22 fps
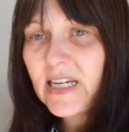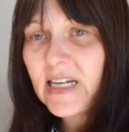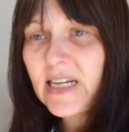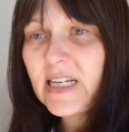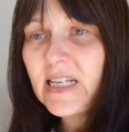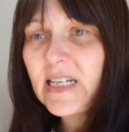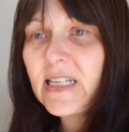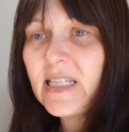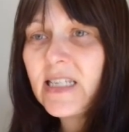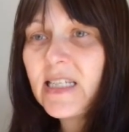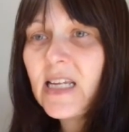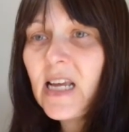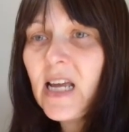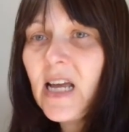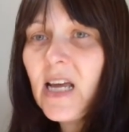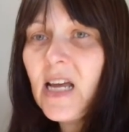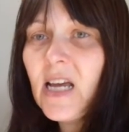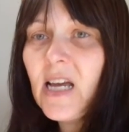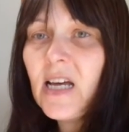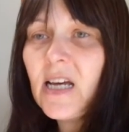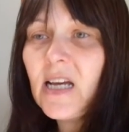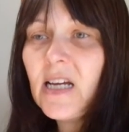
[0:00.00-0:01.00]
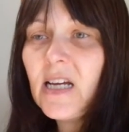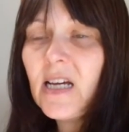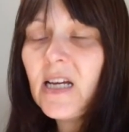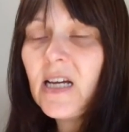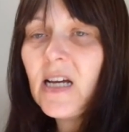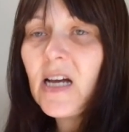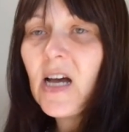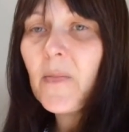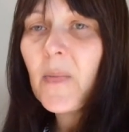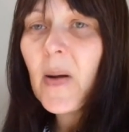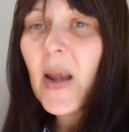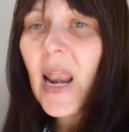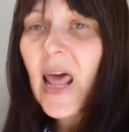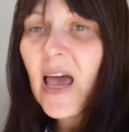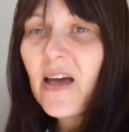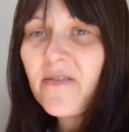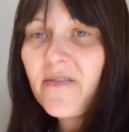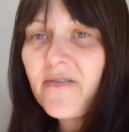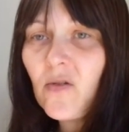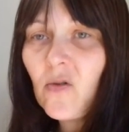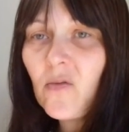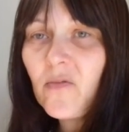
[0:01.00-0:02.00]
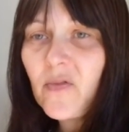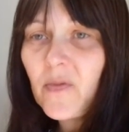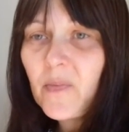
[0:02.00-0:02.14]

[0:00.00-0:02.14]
It is a platform